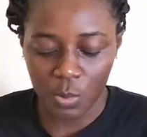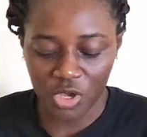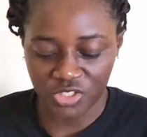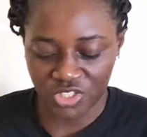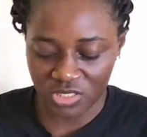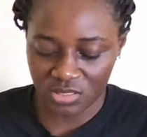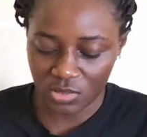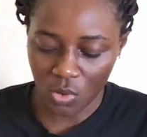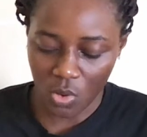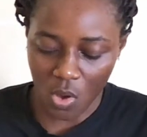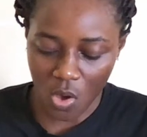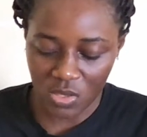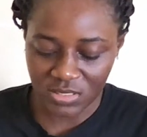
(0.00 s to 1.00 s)
much is the
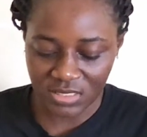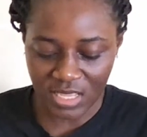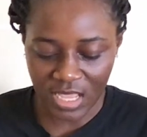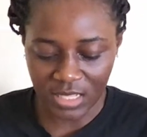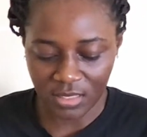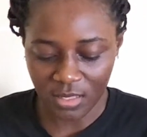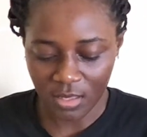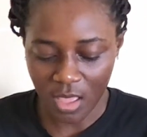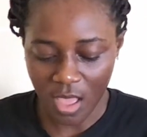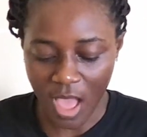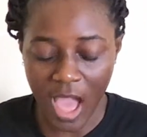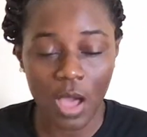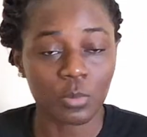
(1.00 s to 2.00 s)
course and
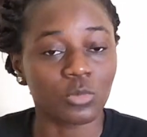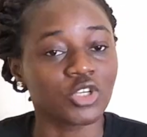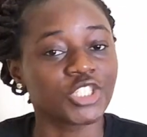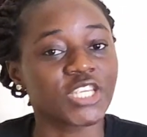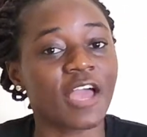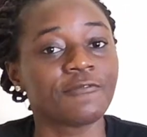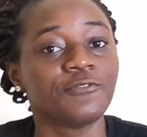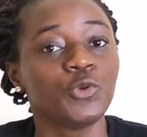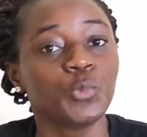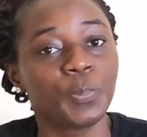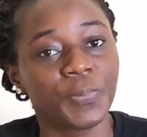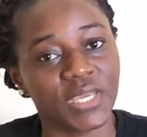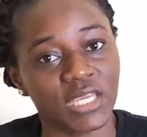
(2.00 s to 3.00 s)
how much have
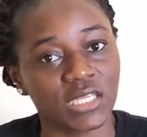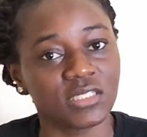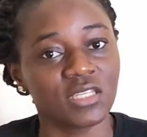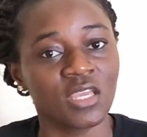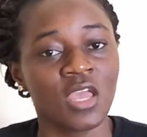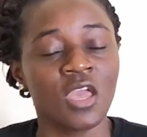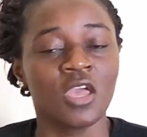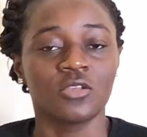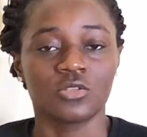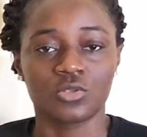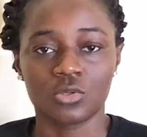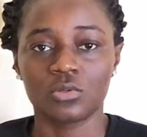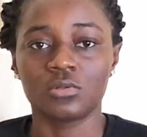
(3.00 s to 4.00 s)
you paid?
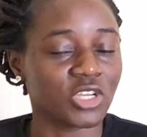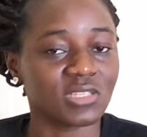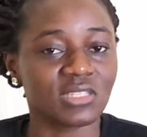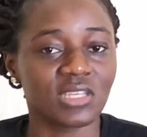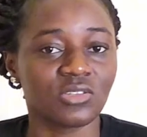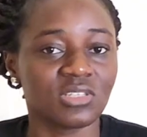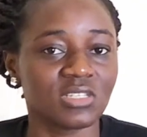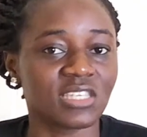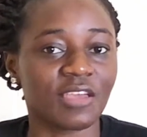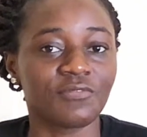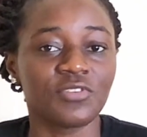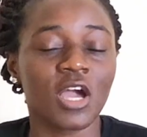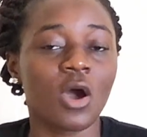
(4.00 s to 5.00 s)
So just tell the
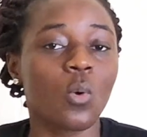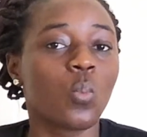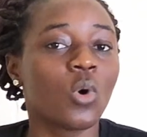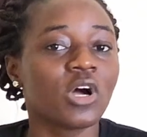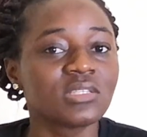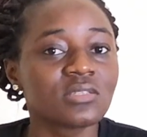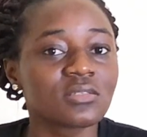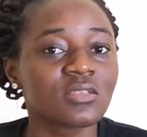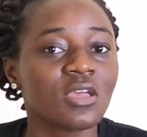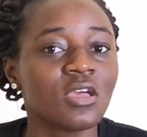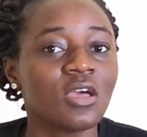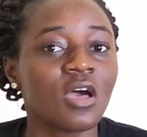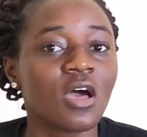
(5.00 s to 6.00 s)
interviewer what
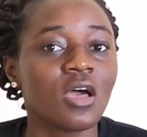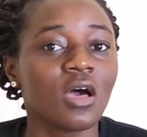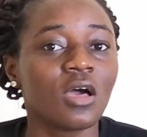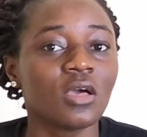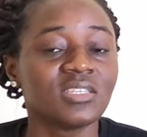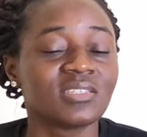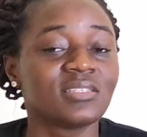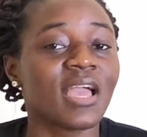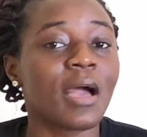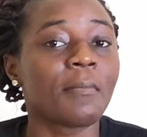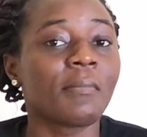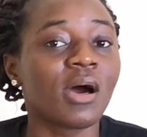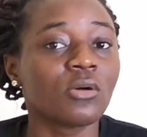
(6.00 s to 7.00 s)
is the
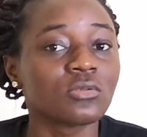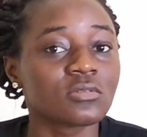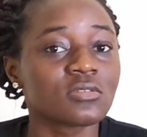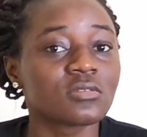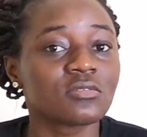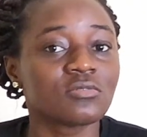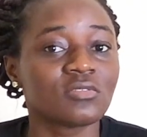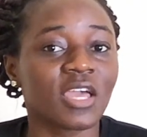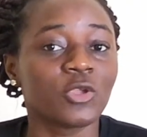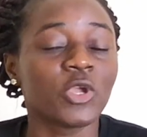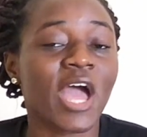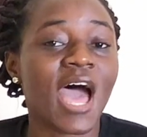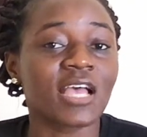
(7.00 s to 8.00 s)
amount
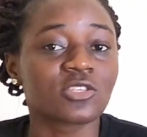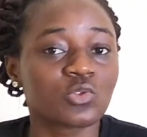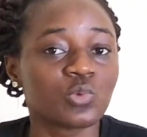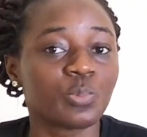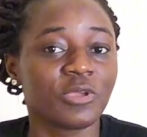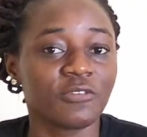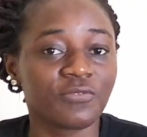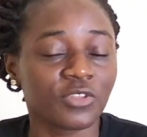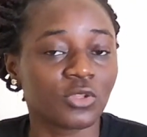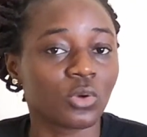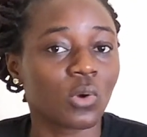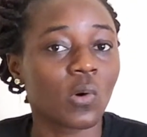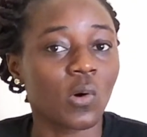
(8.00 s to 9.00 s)
that you're asked to pay for
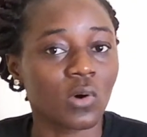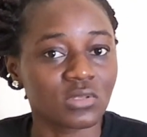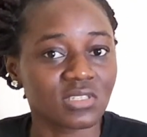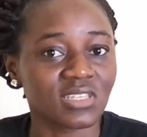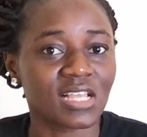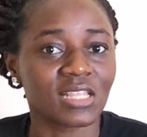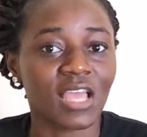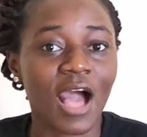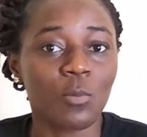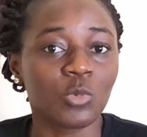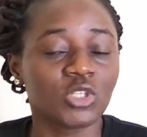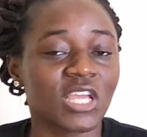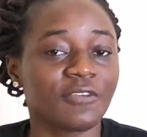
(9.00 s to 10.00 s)
the course and how
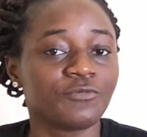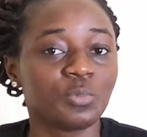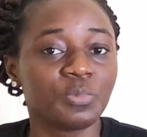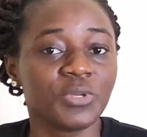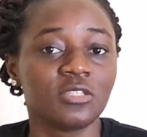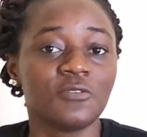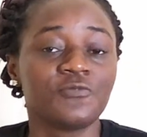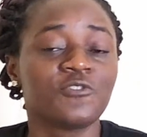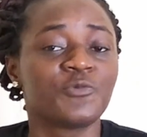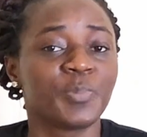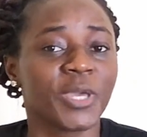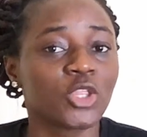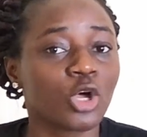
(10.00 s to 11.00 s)
much have you paid. If
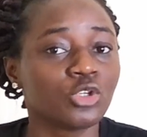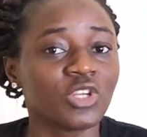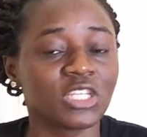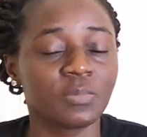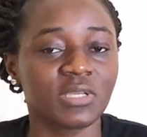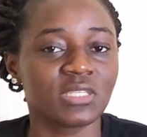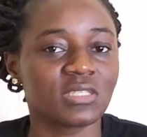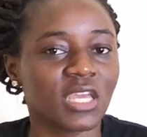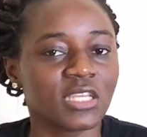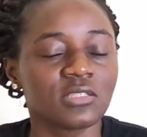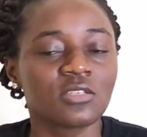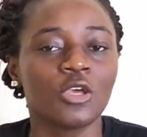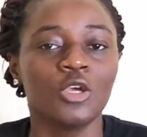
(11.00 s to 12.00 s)
you've paid
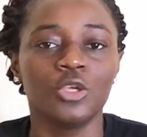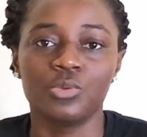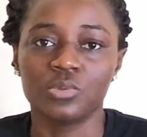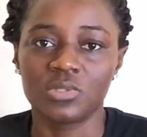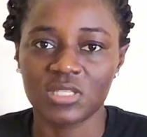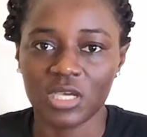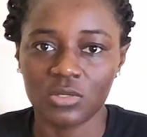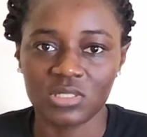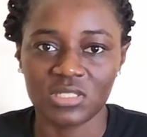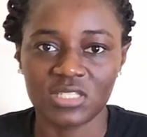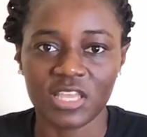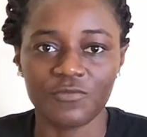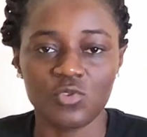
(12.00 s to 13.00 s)
100%, you tell the
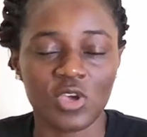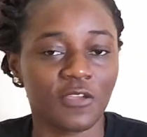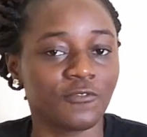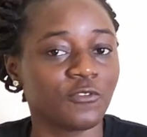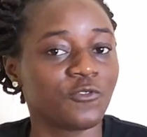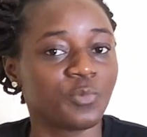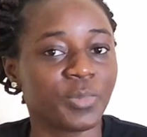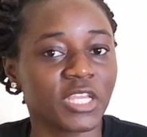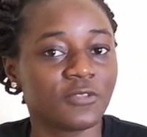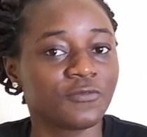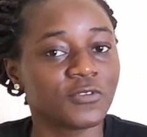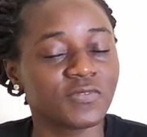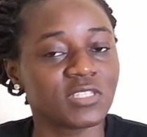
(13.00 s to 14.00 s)
interviewer. If you've
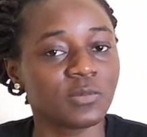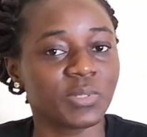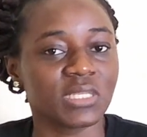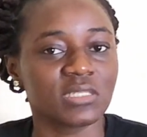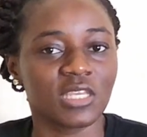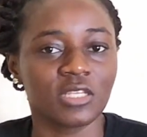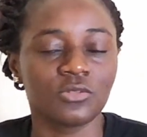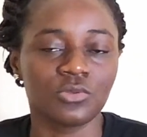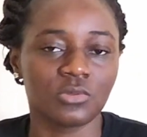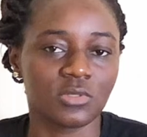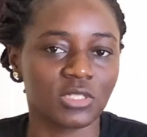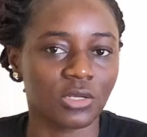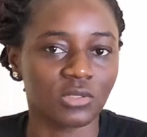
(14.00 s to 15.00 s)
paid 50%,
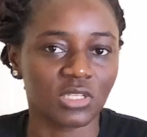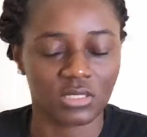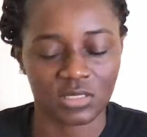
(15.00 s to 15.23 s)
you tell the